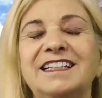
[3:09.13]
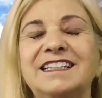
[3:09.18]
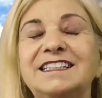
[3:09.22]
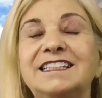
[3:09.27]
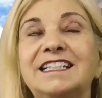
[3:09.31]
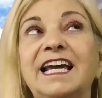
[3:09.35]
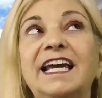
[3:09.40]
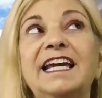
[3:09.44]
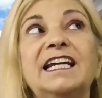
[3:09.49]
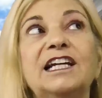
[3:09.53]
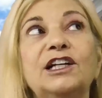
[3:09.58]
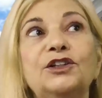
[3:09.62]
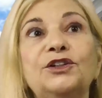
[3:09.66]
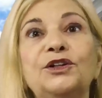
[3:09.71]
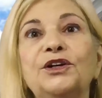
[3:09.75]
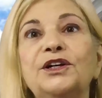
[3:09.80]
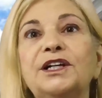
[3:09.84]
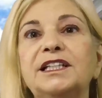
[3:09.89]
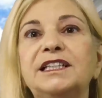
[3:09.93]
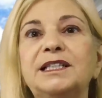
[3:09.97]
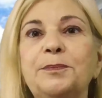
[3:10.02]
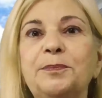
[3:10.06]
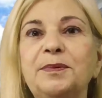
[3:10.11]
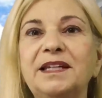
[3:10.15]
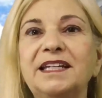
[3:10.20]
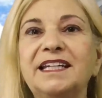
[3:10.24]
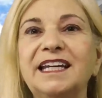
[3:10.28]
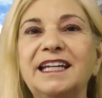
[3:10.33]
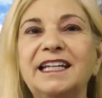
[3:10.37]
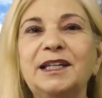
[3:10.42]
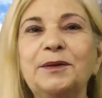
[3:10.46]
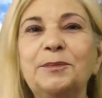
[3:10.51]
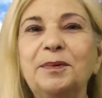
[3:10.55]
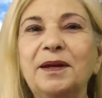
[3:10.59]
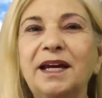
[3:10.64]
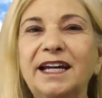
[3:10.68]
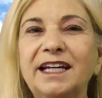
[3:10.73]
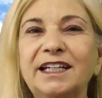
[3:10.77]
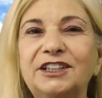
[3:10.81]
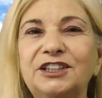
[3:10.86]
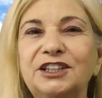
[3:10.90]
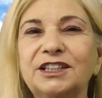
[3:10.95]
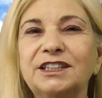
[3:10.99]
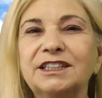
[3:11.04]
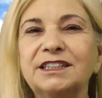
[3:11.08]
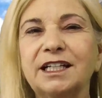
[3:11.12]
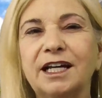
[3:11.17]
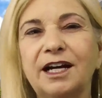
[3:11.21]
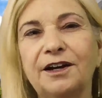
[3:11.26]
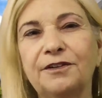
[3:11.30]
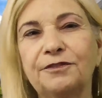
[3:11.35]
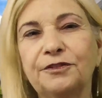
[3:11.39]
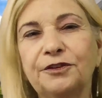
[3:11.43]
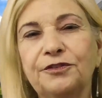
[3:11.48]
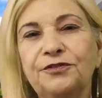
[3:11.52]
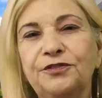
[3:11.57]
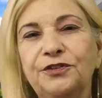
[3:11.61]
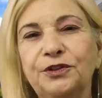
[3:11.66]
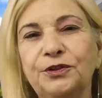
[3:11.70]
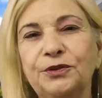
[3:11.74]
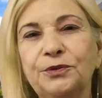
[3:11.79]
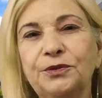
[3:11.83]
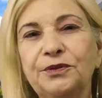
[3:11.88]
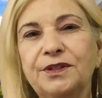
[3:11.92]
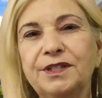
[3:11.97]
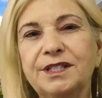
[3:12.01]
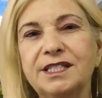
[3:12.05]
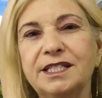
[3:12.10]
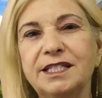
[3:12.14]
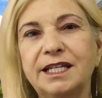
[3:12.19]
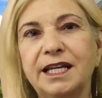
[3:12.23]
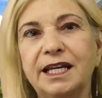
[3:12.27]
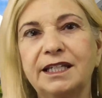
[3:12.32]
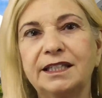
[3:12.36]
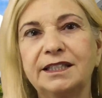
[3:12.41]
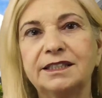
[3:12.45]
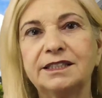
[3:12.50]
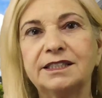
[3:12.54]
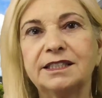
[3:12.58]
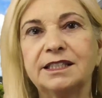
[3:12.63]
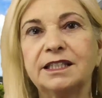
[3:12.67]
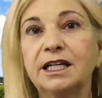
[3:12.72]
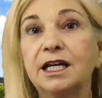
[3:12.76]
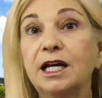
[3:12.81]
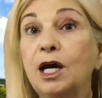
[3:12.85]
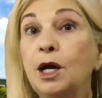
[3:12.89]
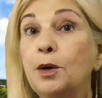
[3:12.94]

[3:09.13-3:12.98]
Take a look at the beginning pages of a few of the states,